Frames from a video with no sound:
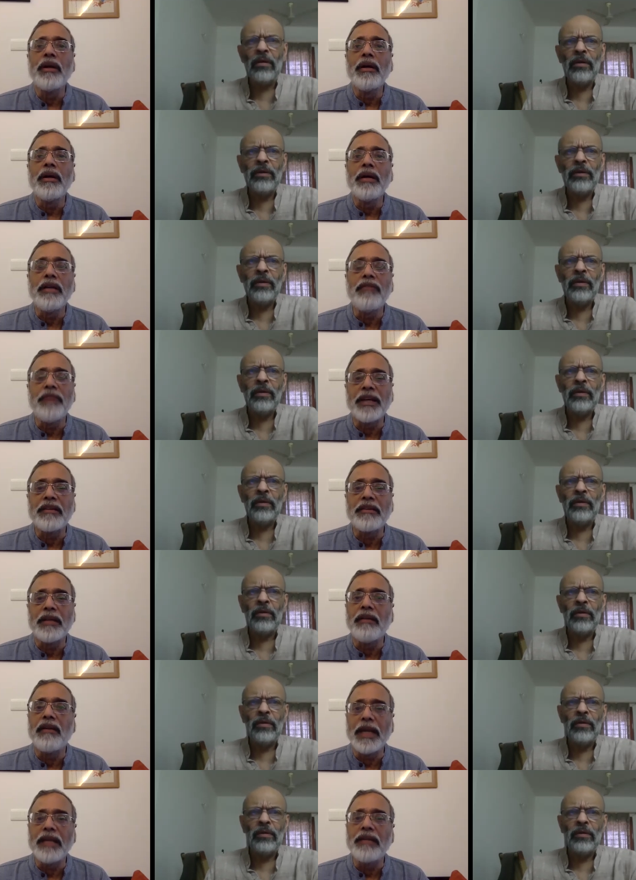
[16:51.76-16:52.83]

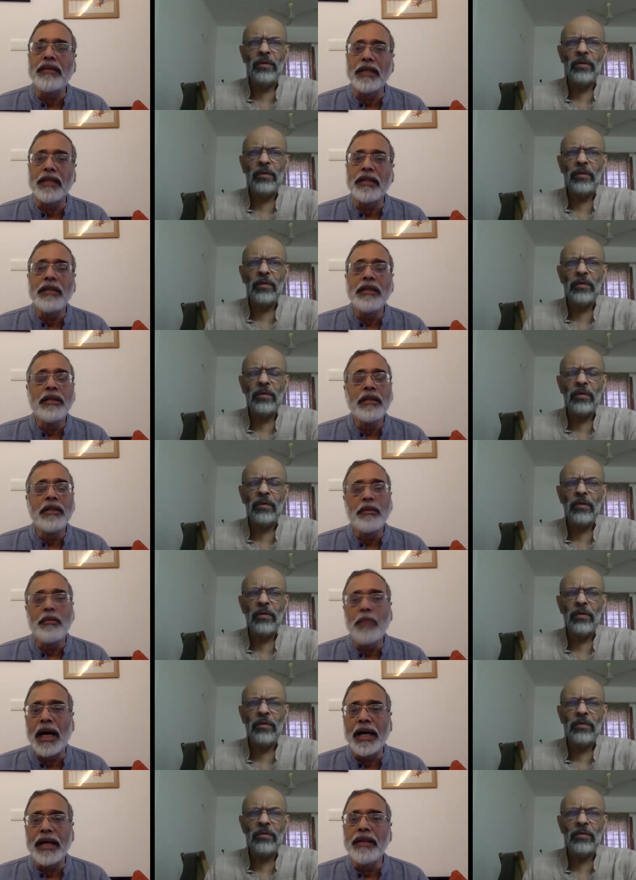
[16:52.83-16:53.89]
Speaker 1: infected later
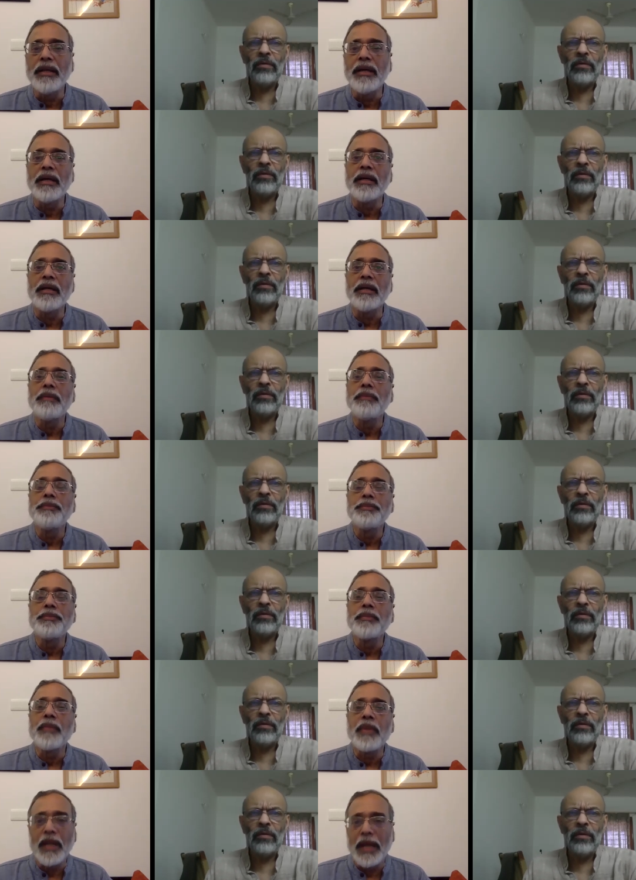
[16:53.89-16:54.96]
by the
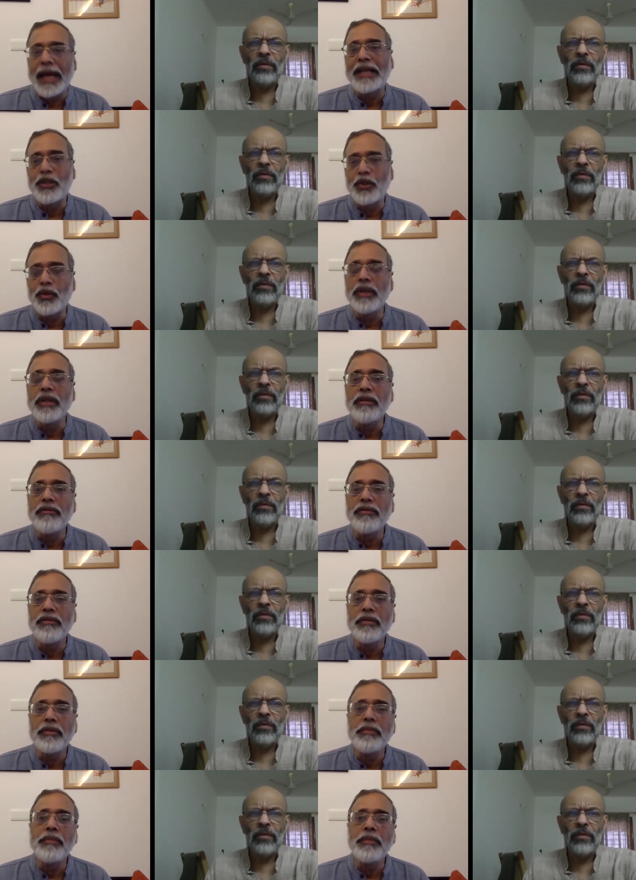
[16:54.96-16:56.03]
actual
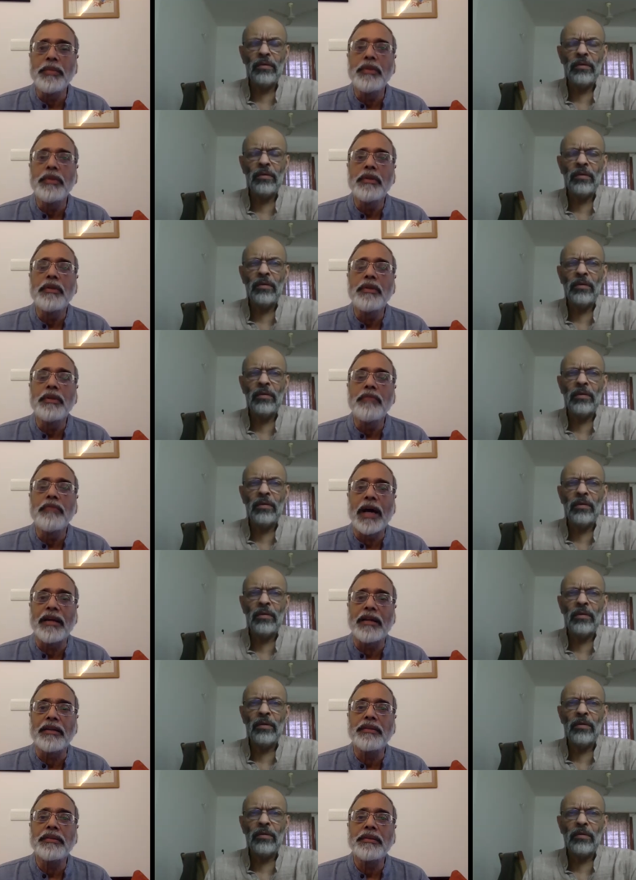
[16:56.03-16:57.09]

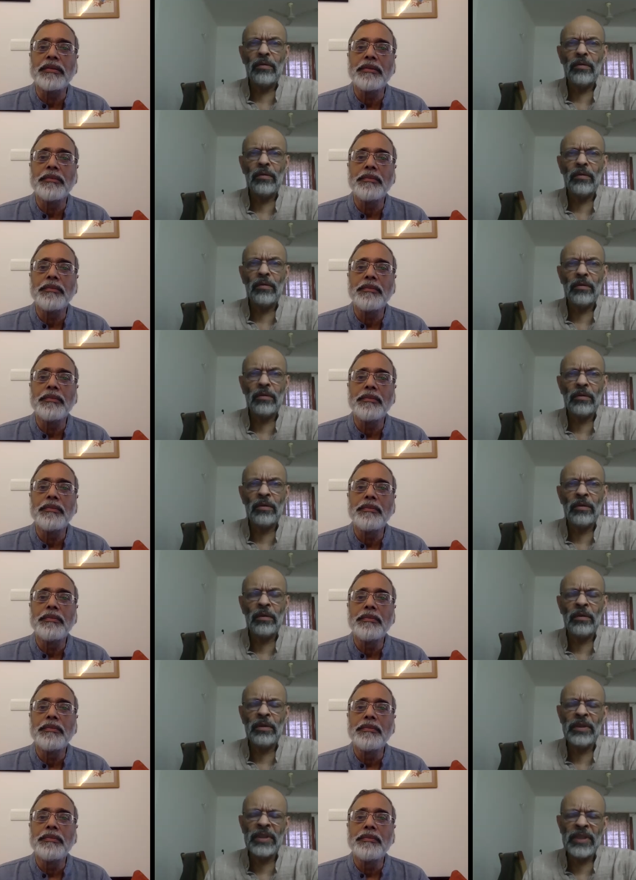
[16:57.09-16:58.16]
virus?
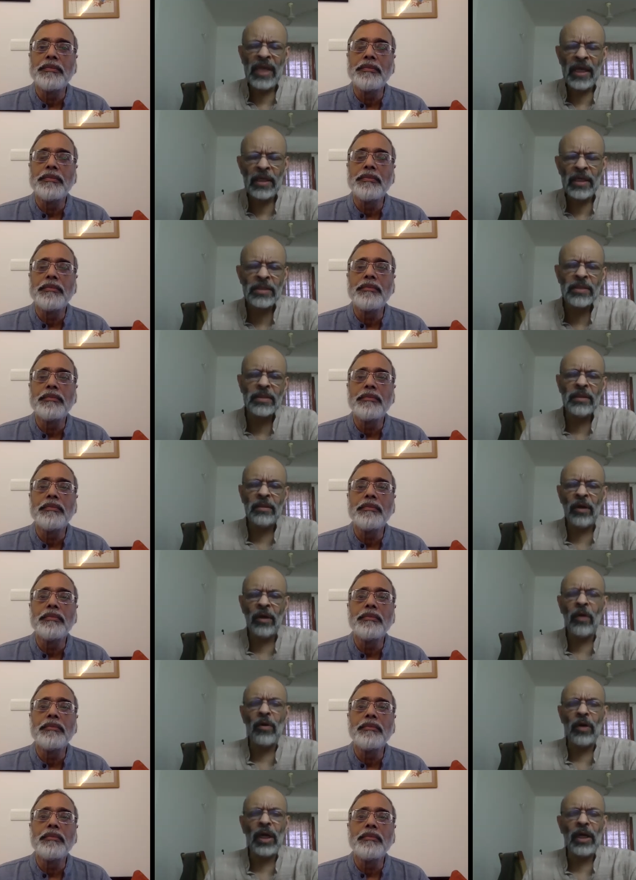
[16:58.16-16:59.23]
Speaker 2: Yes and
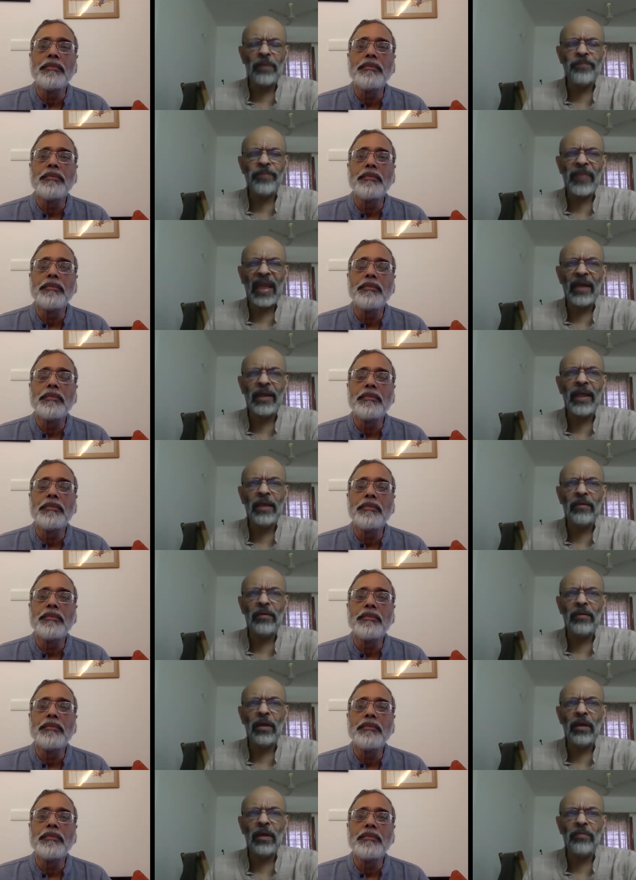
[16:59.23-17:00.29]
no. Um, again,
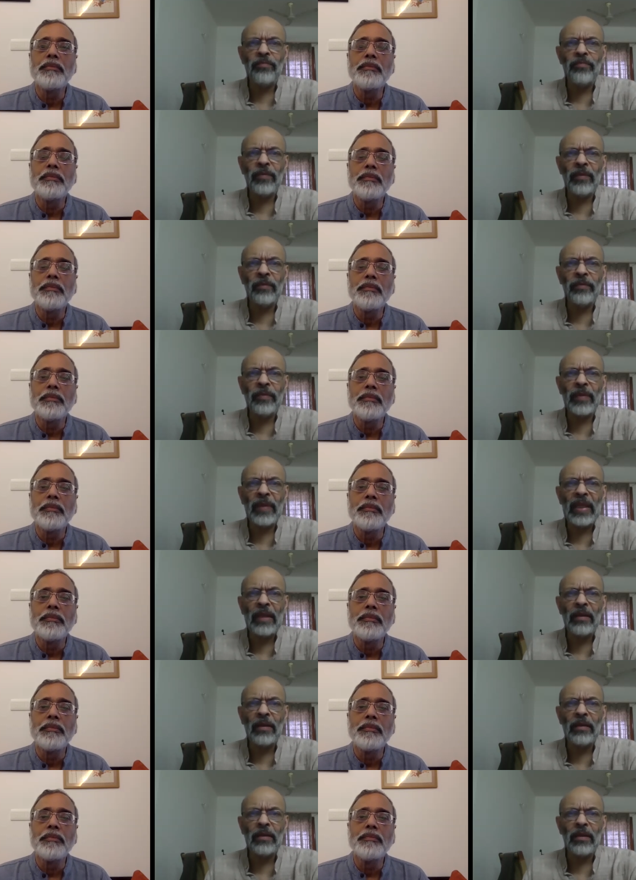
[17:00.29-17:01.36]
um,
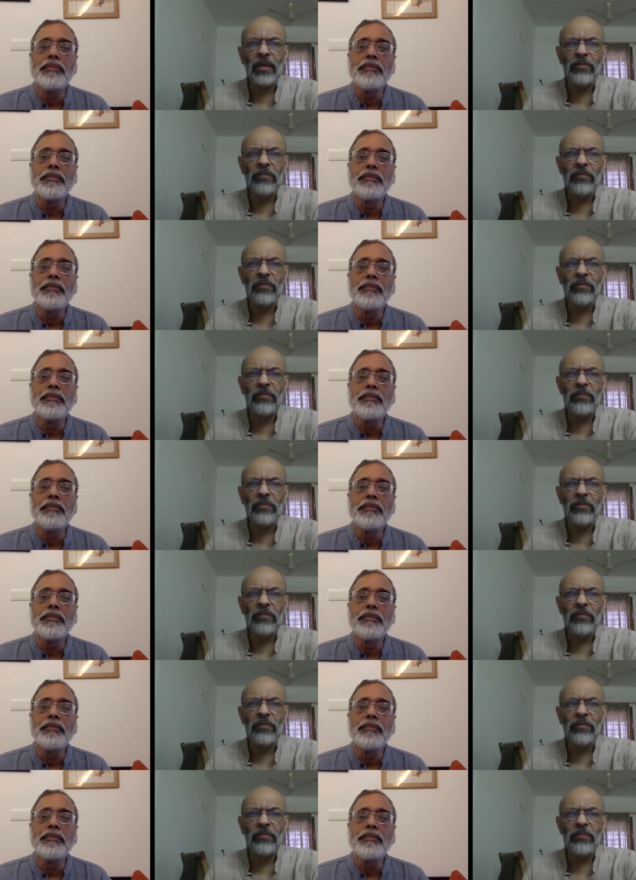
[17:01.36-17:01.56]
uh,